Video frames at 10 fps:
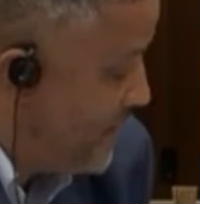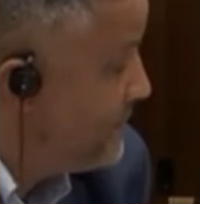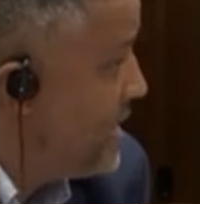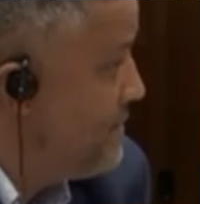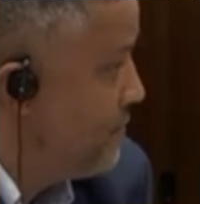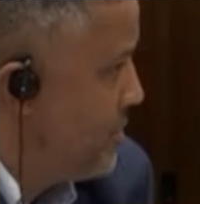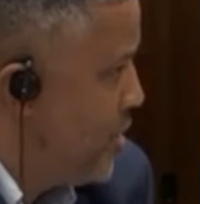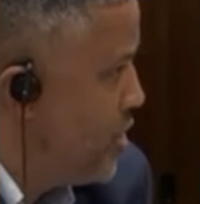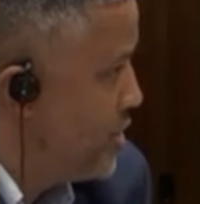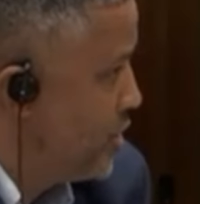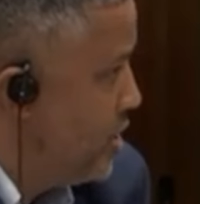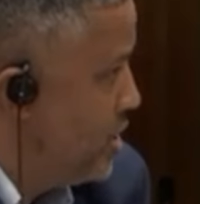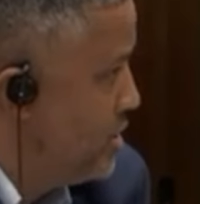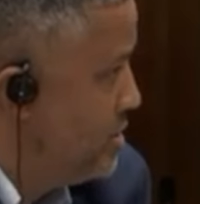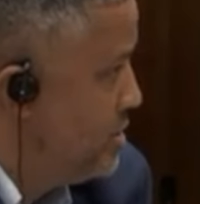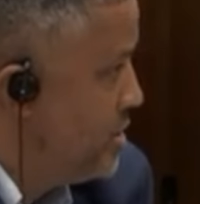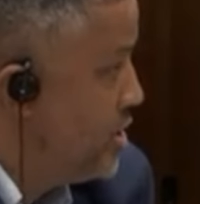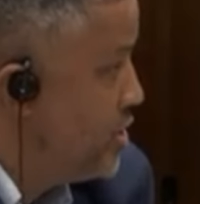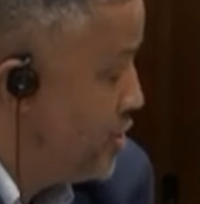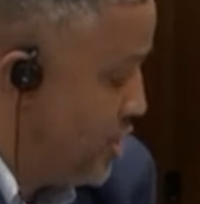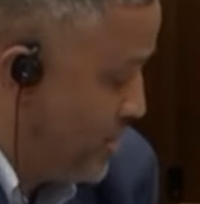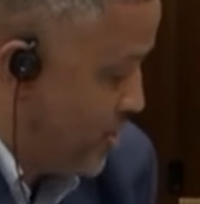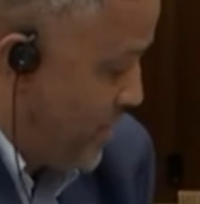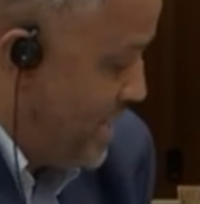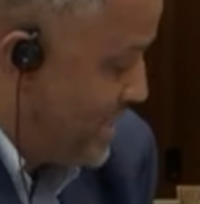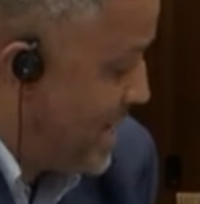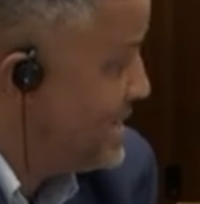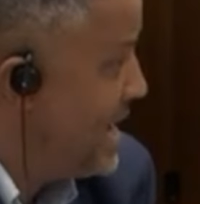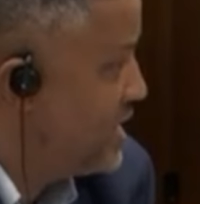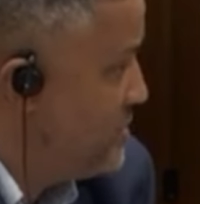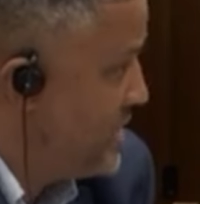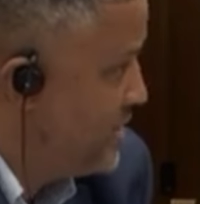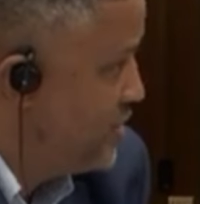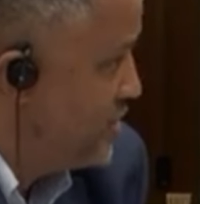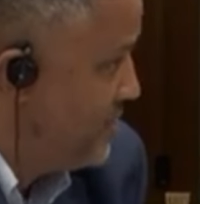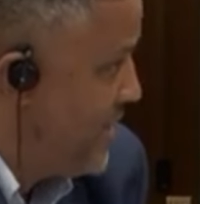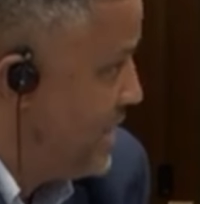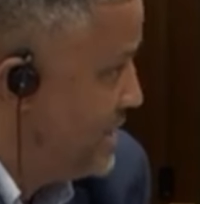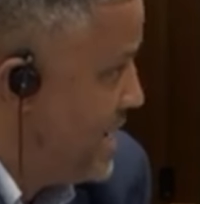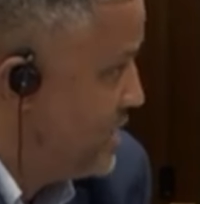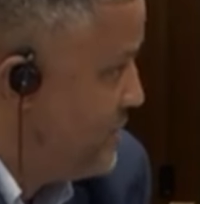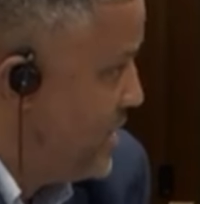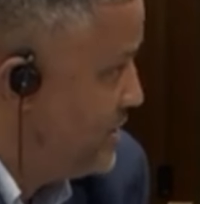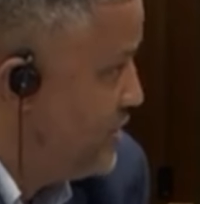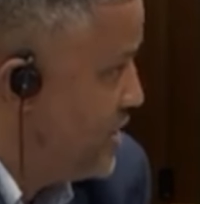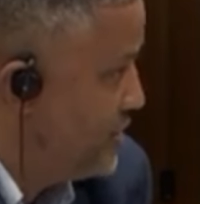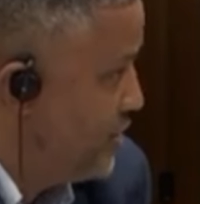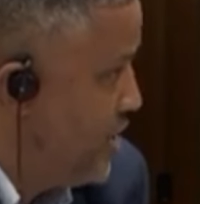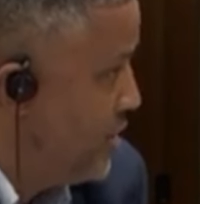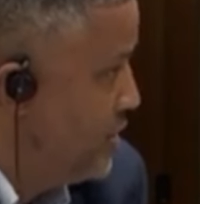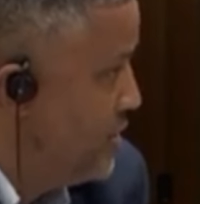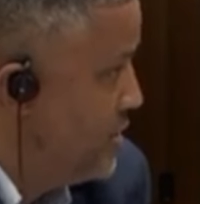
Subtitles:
in 15 for a partner call. Do you agree that that text message is a valid text message, yes or no?